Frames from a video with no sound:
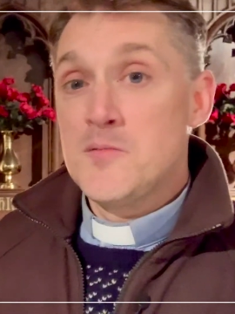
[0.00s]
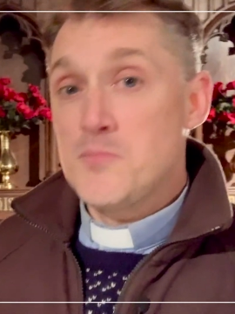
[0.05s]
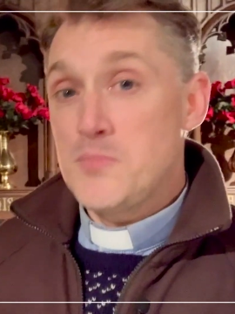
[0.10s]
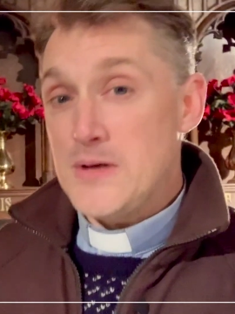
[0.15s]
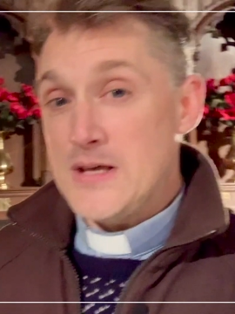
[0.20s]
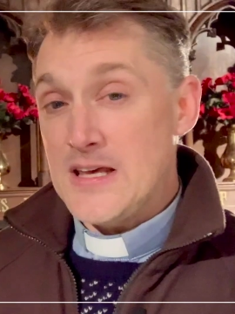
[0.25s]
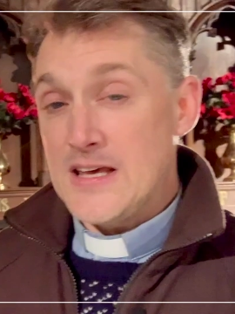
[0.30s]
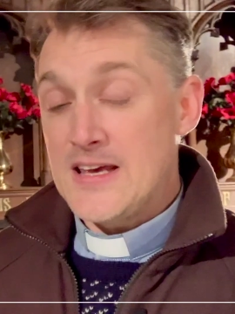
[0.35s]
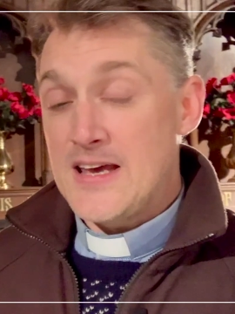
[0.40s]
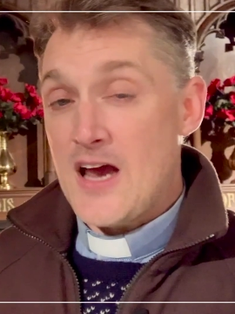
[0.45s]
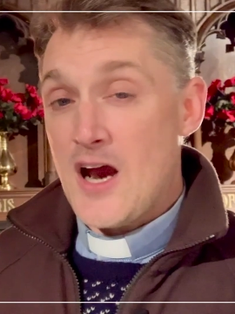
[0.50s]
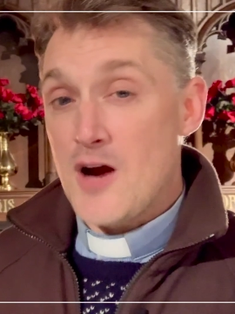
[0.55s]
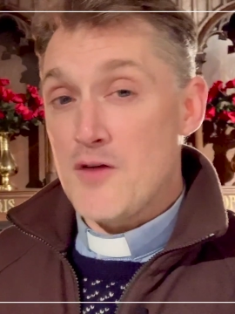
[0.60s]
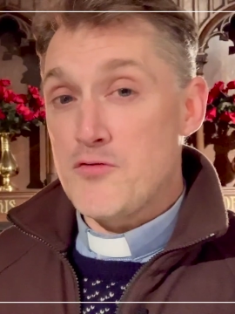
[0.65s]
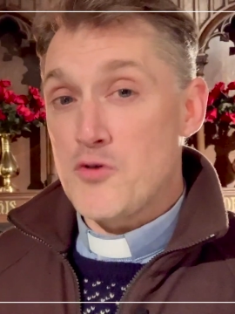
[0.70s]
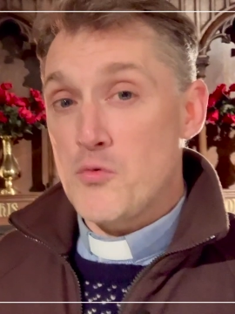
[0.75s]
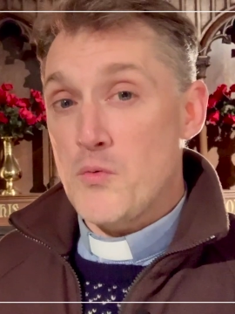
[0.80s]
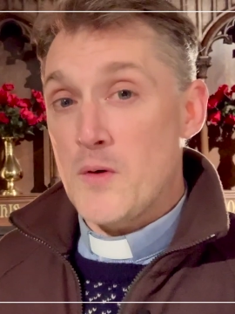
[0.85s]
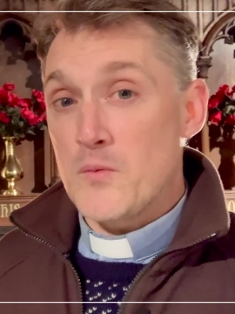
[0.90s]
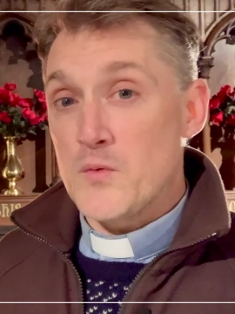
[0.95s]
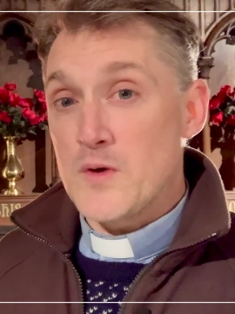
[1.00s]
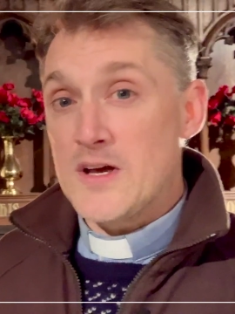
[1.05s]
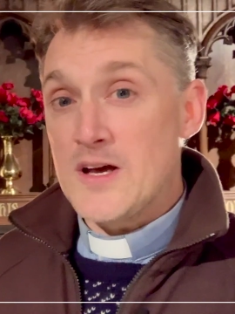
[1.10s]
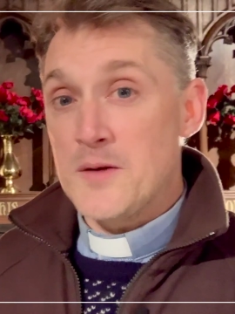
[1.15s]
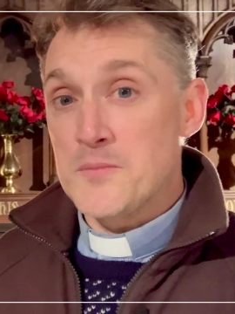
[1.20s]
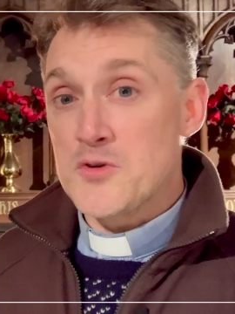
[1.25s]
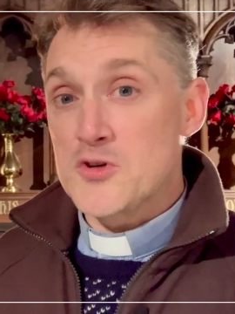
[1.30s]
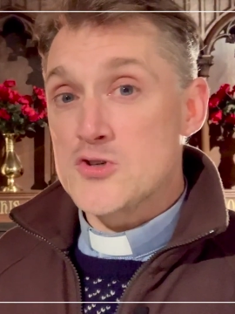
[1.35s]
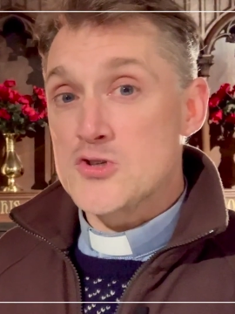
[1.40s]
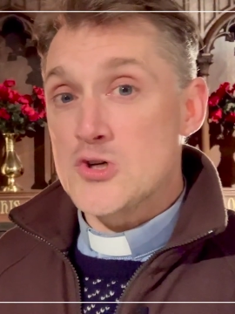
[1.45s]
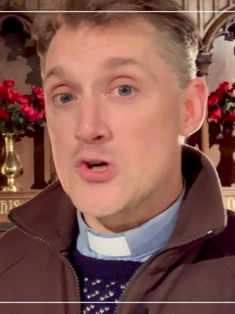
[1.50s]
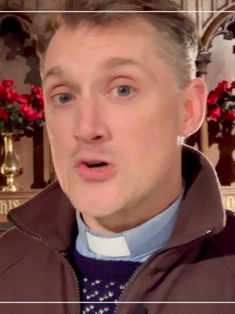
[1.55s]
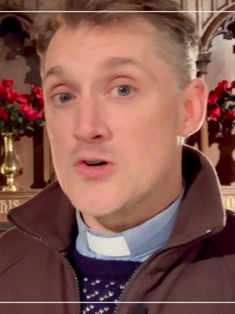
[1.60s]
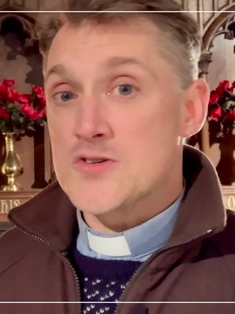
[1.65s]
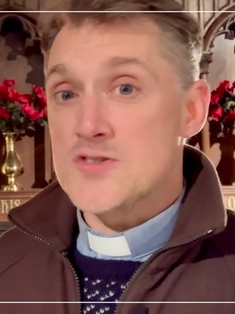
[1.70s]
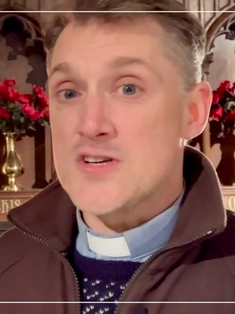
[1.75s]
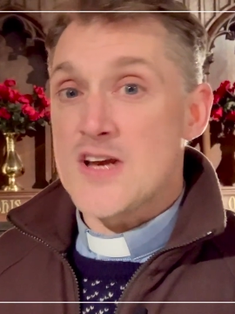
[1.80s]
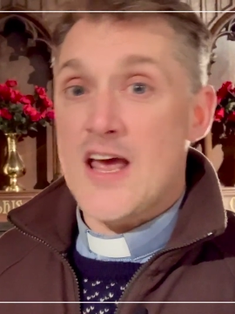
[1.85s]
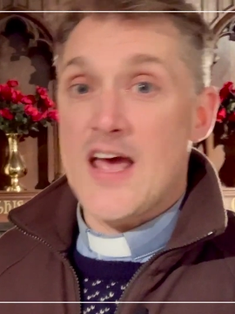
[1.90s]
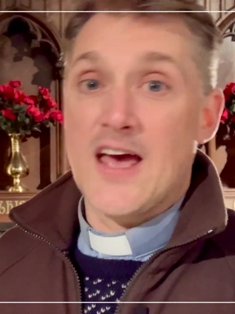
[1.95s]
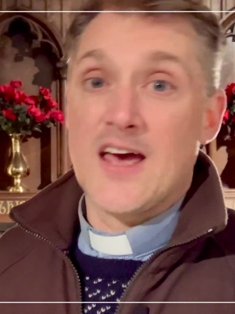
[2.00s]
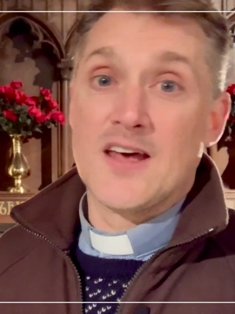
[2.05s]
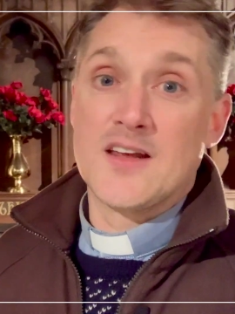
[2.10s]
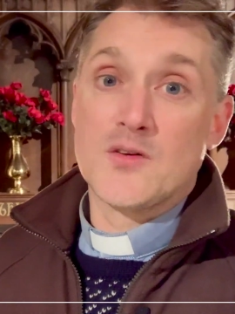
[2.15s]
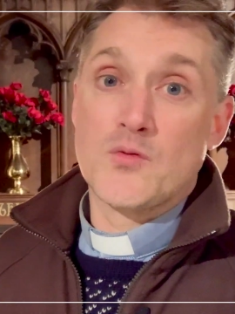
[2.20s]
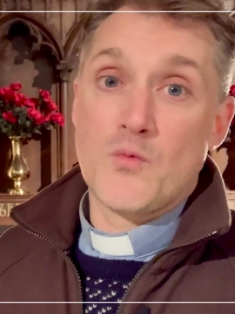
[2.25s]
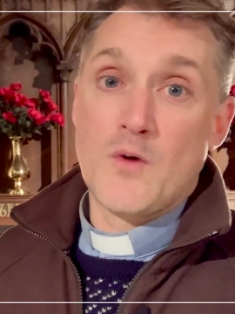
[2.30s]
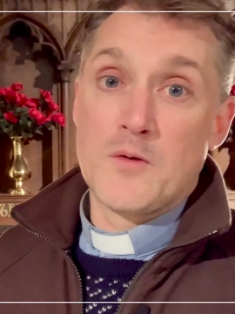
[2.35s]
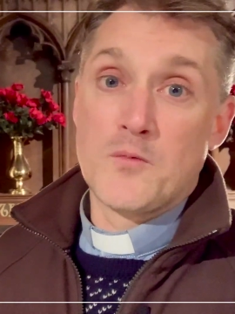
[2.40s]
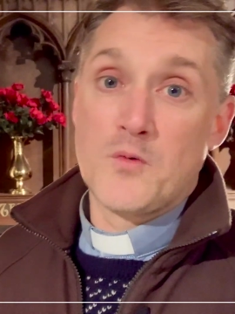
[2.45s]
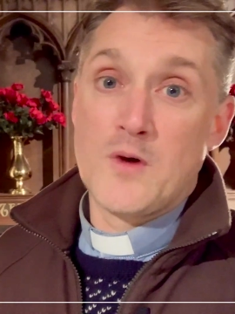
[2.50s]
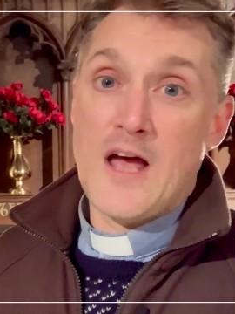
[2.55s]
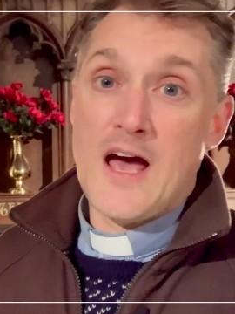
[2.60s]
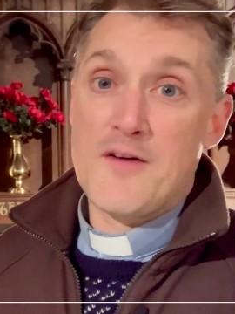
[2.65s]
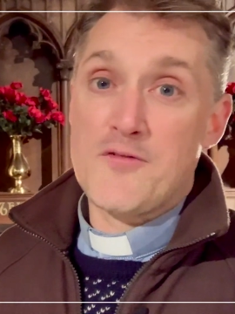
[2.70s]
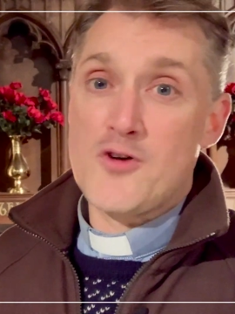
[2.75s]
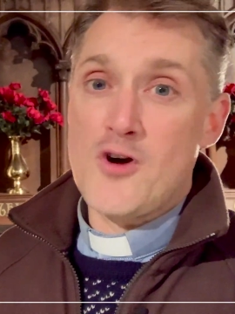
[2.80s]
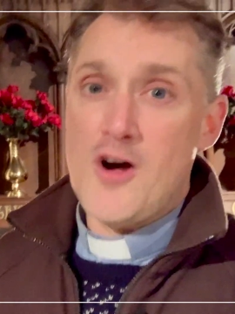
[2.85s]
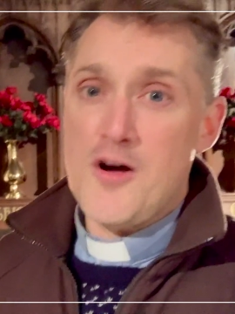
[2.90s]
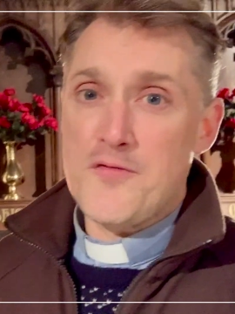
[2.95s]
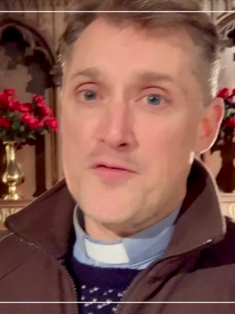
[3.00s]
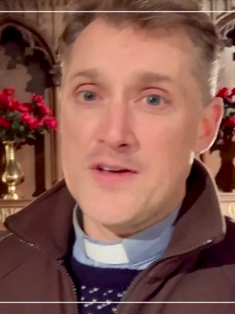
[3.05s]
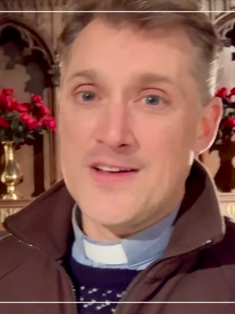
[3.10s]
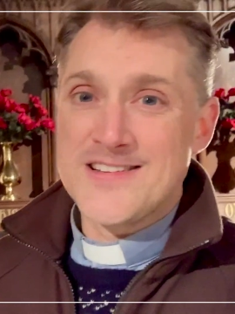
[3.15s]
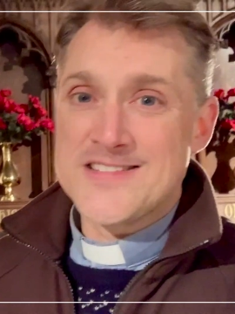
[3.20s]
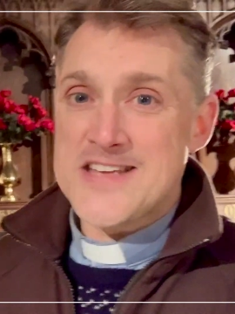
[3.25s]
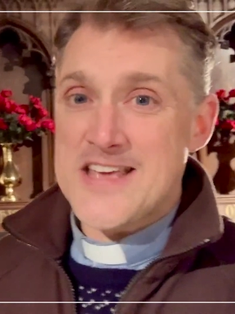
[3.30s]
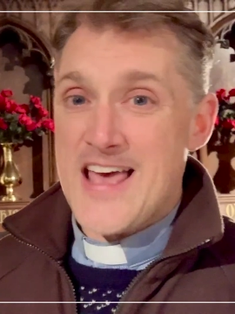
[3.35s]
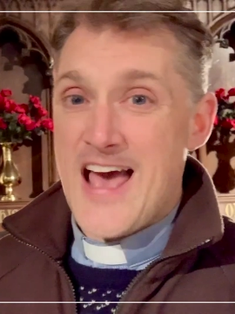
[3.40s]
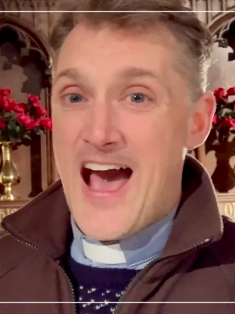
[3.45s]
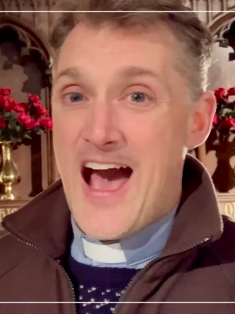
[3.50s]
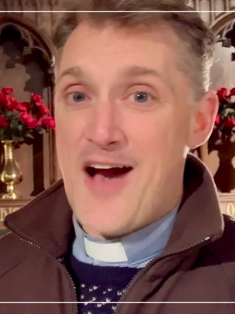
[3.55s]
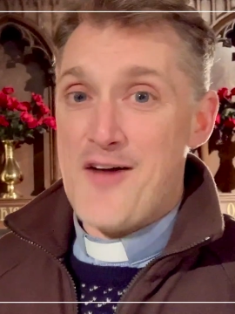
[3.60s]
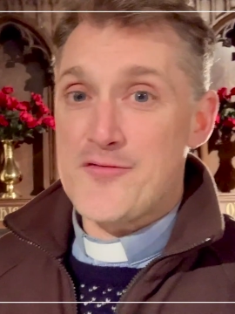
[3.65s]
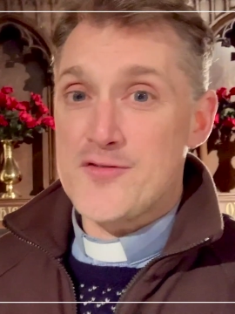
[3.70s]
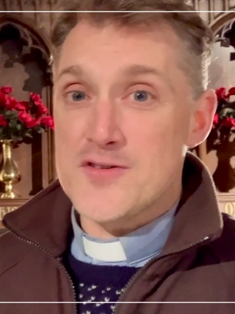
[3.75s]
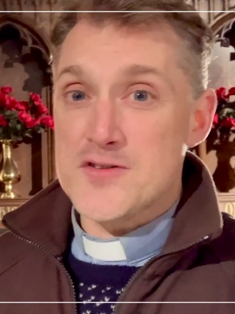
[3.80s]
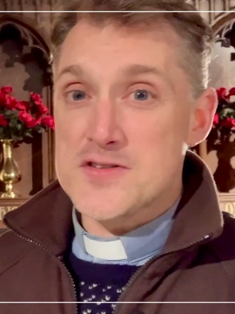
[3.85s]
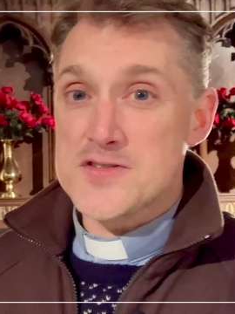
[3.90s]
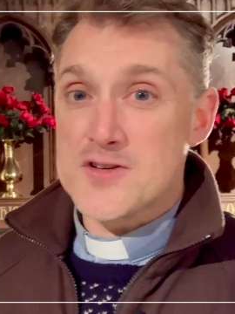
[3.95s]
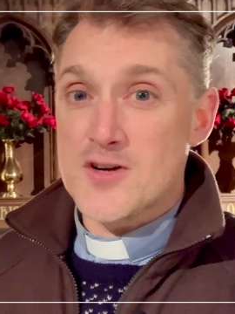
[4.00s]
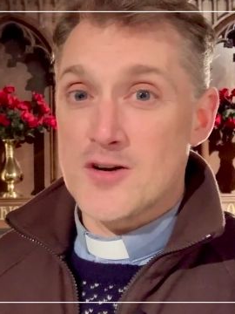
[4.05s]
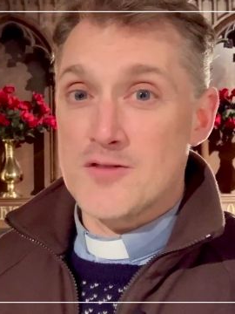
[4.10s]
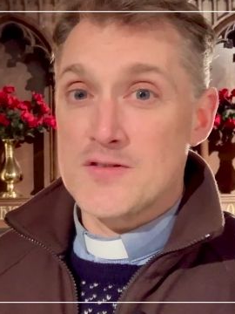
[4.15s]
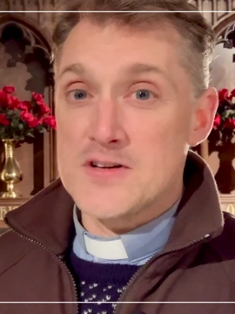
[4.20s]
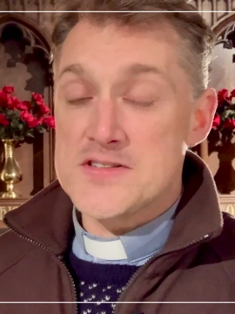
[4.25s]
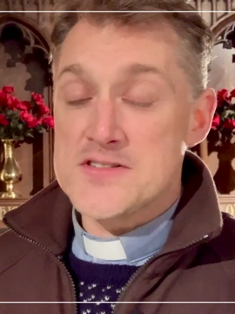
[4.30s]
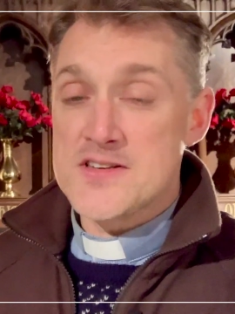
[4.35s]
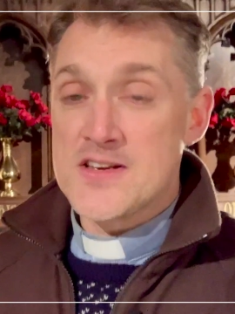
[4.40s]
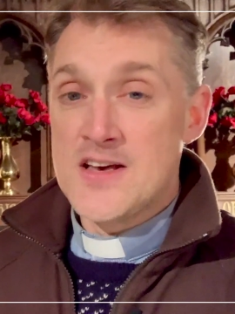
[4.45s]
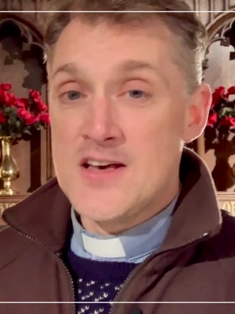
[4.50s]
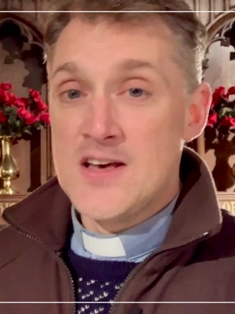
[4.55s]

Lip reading: being careful when we come to church, and when we have coffee and tea after the service,